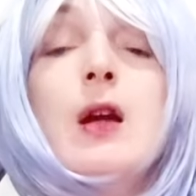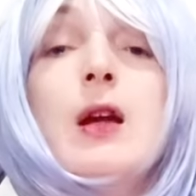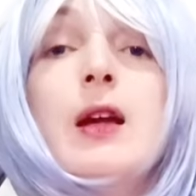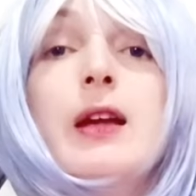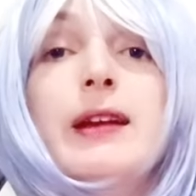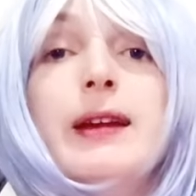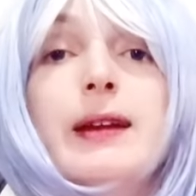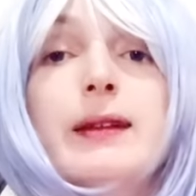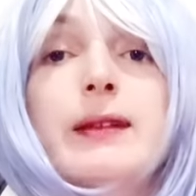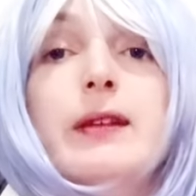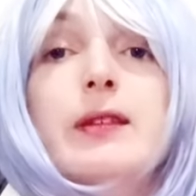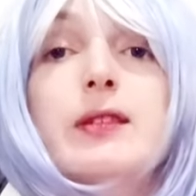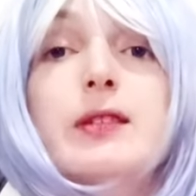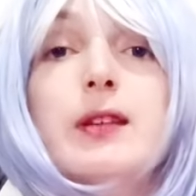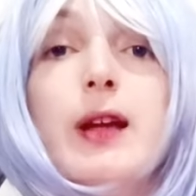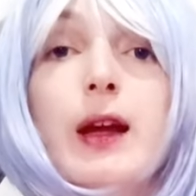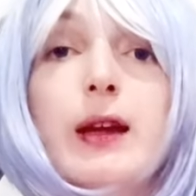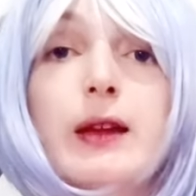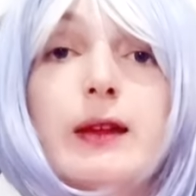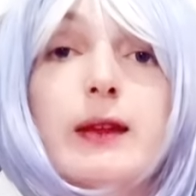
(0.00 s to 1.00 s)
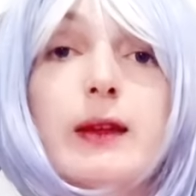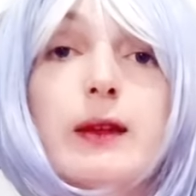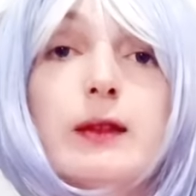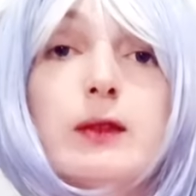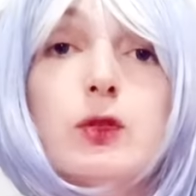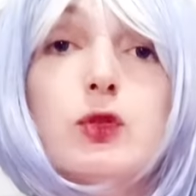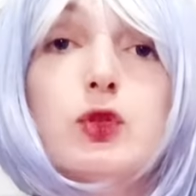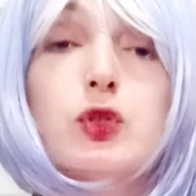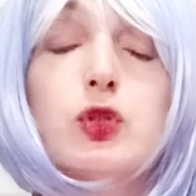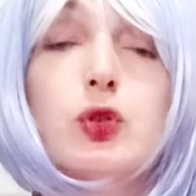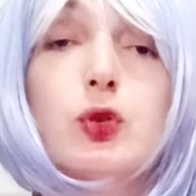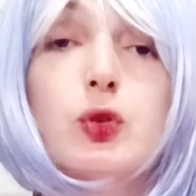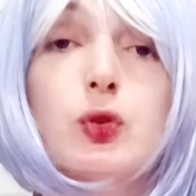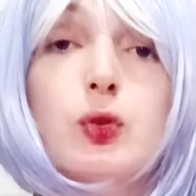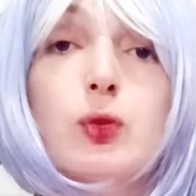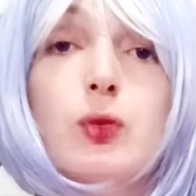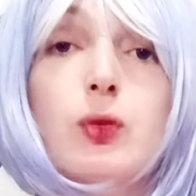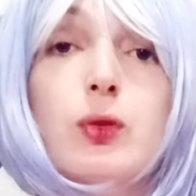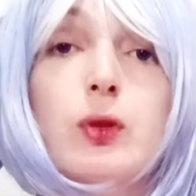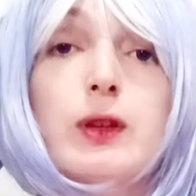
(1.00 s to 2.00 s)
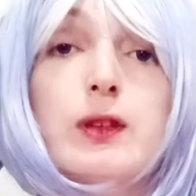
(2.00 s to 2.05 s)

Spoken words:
he decided to